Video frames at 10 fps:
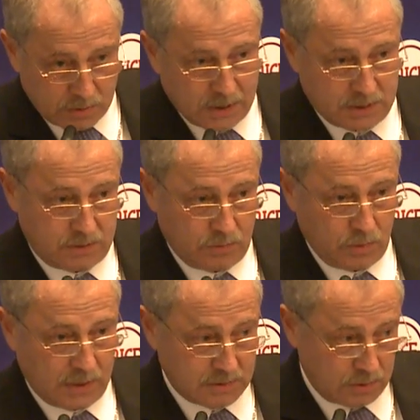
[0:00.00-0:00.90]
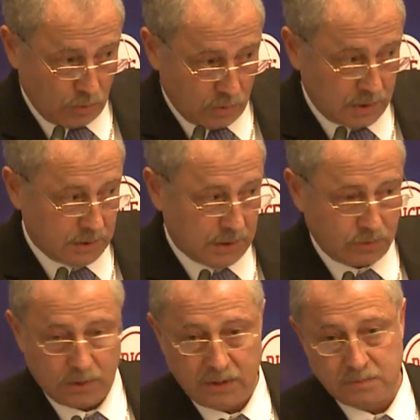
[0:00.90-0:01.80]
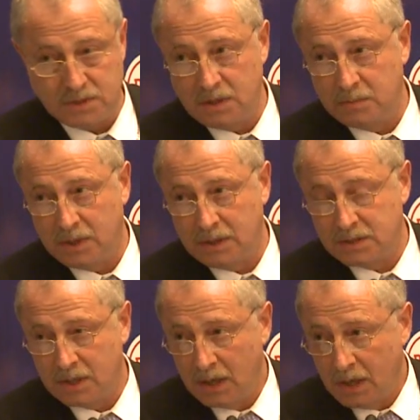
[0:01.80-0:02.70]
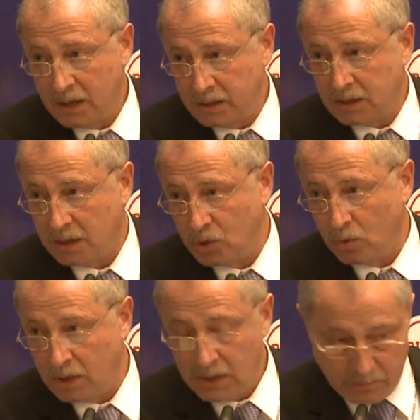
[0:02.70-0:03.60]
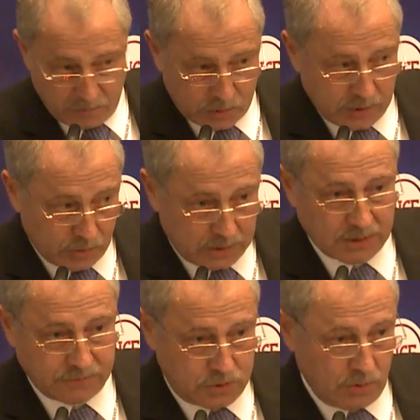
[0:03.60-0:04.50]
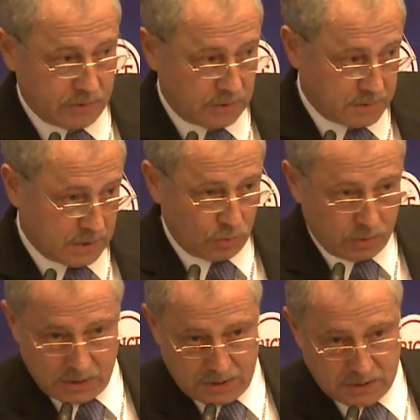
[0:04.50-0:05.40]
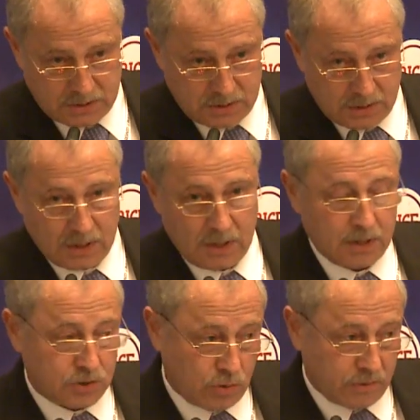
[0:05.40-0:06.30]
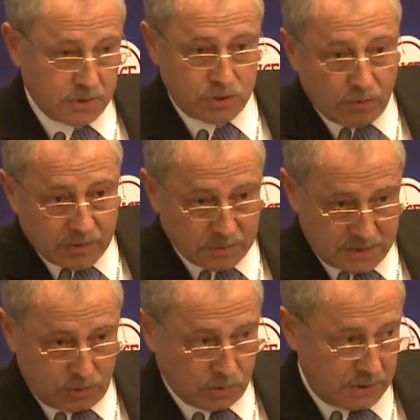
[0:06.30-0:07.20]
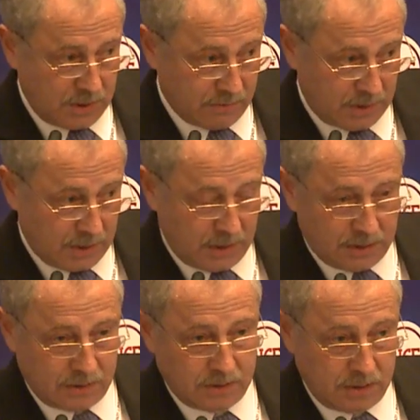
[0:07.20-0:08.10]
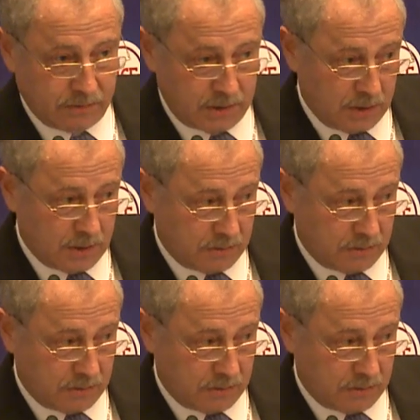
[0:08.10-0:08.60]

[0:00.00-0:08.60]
raising awareness. We must remember about risk assessment. There must be government authority to be put in